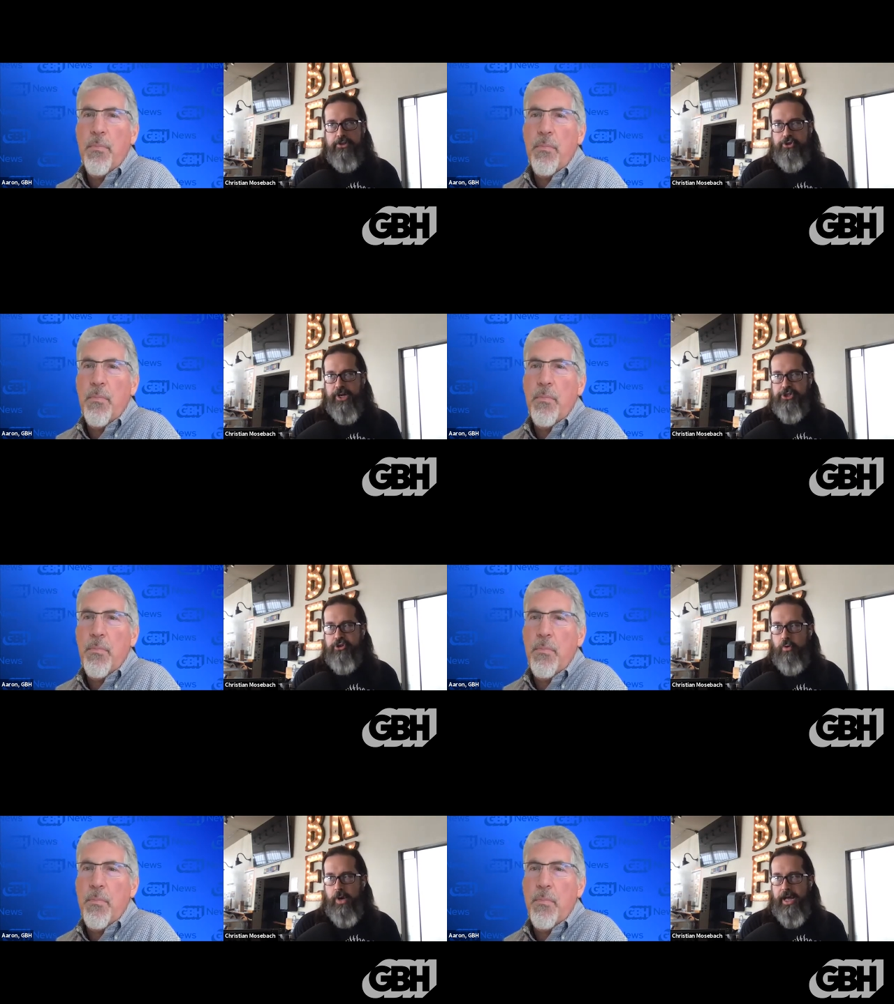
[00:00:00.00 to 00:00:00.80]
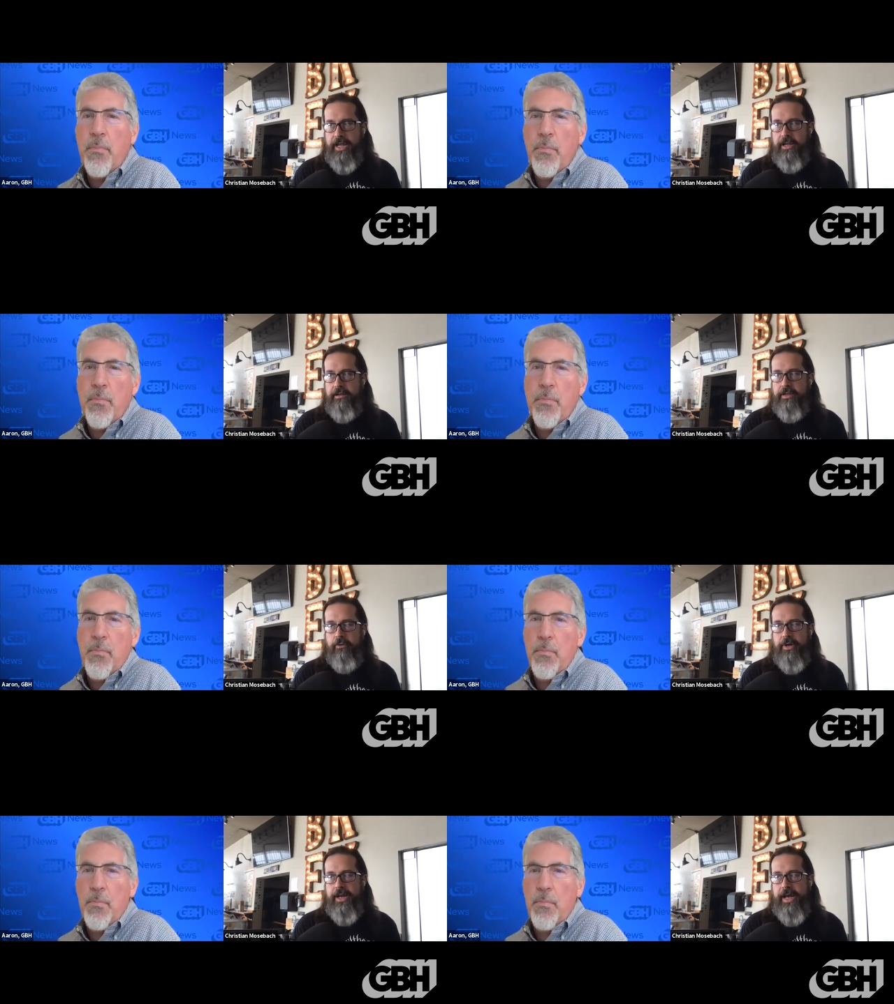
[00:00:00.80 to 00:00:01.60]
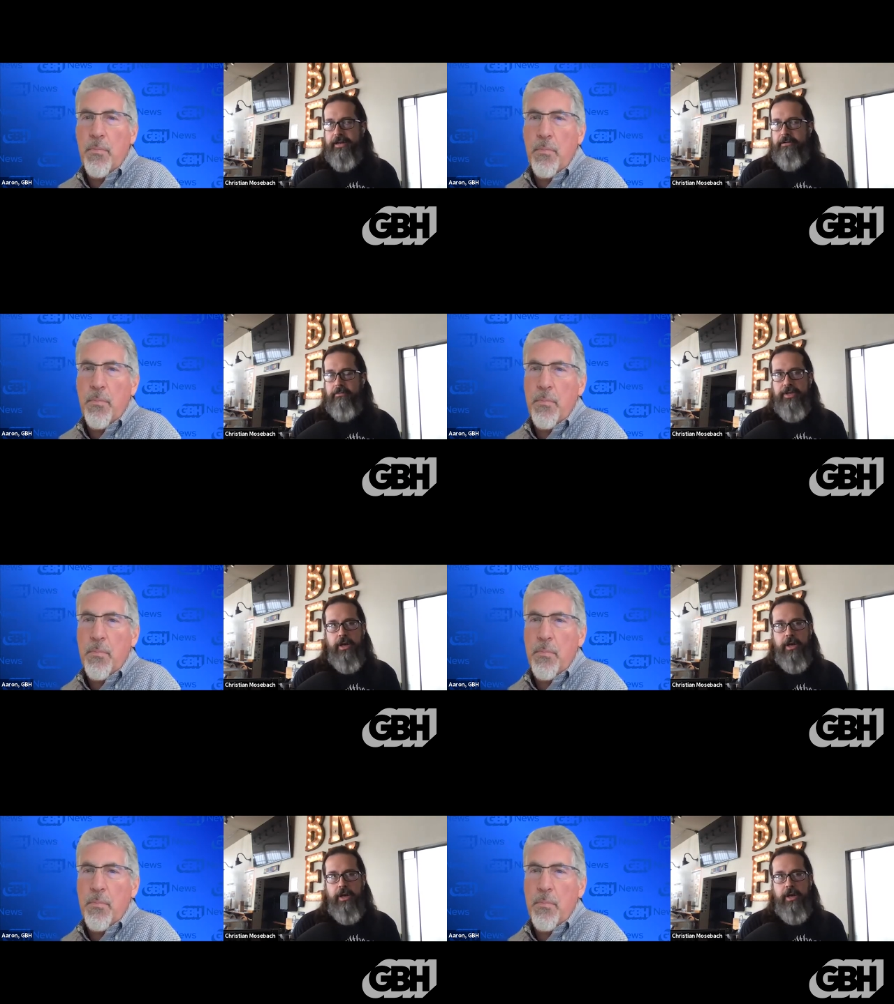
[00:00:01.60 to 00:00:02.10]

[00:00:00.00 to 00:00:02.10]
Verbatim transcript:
Speaker 1: the traditional way you would add,